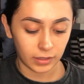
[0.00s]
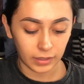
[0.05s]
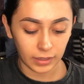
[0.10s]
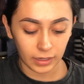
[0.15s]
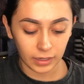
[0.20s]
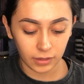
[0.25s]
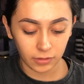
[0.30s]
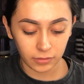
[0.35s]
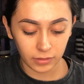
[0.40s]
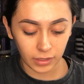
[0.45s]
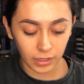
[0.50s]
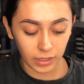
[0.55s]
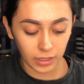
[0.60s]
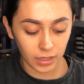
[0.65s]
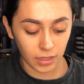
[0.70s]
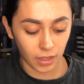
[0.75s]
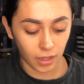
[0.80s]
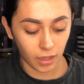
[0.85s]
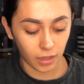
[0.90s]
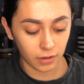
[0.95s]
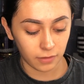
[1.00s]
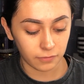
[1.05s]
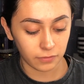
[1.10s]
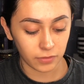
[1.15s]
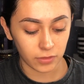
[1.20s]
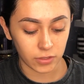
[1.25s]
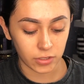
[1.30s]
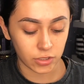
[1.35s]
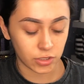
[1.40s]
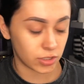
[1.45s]
Now that I have
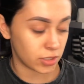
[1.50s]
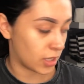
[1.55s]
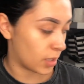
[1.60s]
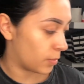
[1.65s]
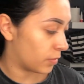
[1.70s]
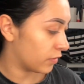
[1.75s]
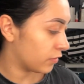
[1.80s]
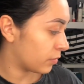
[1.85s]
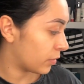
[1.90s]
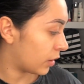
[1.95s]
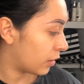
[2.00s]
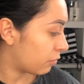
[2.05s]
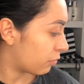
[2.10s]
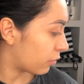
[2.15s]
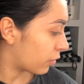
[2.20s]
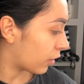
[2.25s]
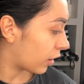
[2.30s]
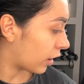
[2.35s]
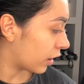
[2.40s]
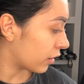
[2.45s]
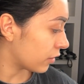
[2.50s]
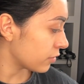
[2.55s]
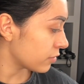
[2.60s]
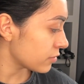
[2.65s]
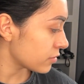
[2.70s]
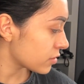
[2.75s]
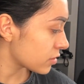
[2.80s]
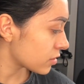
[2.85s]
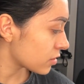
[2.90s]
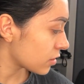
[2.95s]
the shape of my
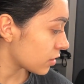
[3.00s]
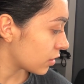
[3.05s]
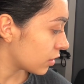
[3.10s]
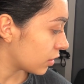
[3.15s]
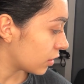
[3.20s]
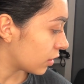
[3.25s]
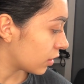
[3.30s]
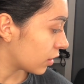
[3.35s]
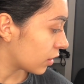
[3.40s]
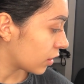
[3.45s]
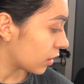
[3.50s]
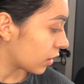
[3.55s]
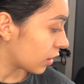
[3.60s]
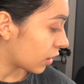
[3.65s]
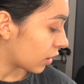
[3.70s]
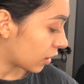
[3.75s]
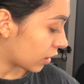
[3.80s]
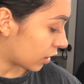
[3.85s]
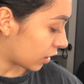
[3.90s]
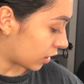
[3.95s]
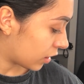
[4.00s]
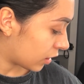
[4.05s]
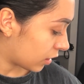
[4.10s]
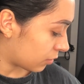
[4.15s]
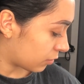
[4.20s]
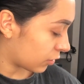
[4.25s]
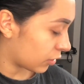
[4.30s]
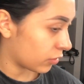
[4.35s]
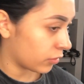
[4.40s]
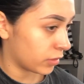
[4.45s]
brows,
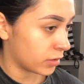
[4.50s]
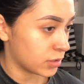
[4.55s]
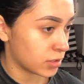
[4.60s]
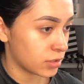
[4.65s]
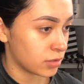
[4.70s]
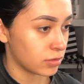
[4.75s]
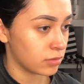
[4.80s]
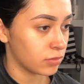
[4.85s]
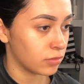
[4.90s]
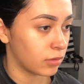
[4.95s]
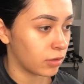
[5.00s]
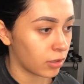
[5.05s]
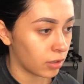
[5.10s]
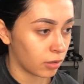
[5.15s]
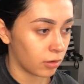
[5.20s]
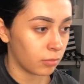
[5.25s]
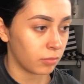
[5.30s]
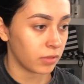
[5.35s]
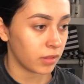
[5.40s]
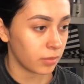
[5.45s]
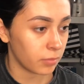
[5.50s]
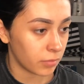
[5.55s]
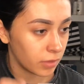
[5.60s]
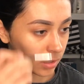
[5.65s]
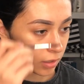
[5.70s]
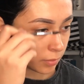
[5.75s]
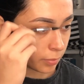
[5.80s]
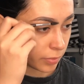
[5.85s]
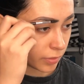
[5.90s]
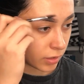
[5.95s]
I'm going to comb them
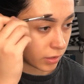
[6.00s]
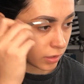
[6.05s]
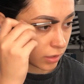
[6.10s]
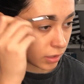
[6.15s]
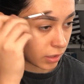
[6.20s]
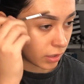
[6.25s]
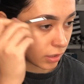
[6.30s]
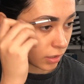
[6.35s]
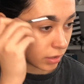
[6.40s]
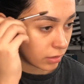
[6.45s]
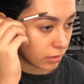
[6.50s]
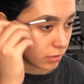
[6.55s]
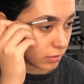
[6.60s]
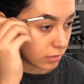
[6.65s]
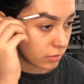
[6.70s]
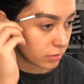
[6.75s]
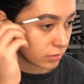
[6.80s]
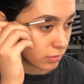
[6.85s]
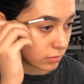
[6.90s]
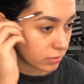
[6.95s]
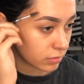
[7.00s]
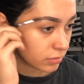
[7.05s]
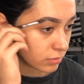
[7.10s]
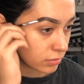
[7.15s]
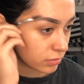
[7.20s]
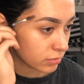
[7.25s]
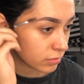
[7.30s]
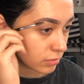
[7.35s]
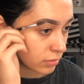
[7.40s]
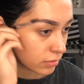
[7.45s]
up again,
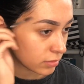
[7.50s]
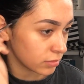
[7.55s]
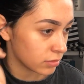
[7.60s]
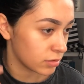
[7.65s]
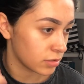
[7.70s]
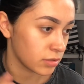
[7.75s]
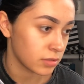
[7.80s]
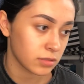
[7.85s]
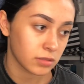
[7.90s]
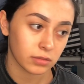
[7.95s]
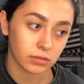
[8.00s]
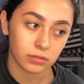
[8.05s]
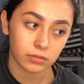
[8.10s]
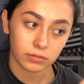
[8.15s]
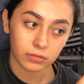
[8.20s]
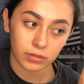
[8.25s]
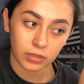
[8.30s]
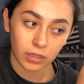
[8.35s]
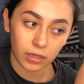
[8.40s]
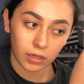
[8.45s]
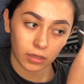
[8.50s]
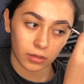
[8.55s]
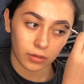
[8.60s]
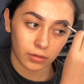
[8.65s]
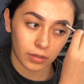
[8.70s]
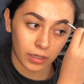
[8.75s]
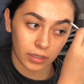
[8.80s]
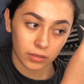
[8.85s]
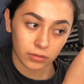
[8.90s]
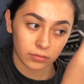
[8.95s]
just so, you know,
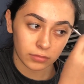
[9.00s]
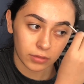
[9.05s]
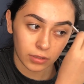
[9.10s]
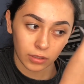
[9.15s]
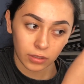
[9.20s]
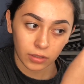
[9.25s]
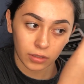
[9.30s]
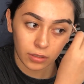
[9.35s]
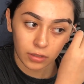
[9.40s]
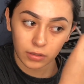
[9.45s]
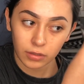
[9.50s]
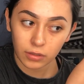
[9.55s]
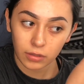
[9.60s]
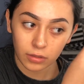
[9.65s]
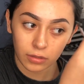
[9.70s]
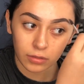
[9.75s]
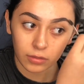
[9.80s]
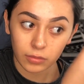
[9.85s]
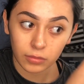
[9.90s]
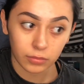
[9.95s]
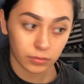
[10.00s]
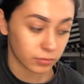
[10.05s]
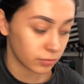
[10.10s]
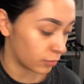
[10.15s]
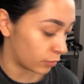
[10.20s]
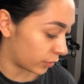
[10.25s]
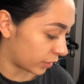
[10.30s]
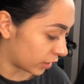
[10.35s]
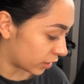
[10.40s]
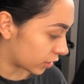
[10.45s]
I don't look all
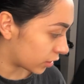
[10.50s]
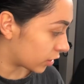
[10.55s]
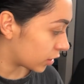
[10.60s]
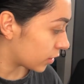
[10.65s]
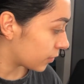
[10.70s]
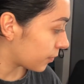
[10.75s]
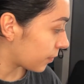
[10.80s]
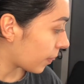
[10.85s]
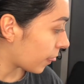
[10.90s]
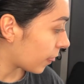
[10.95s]
weird.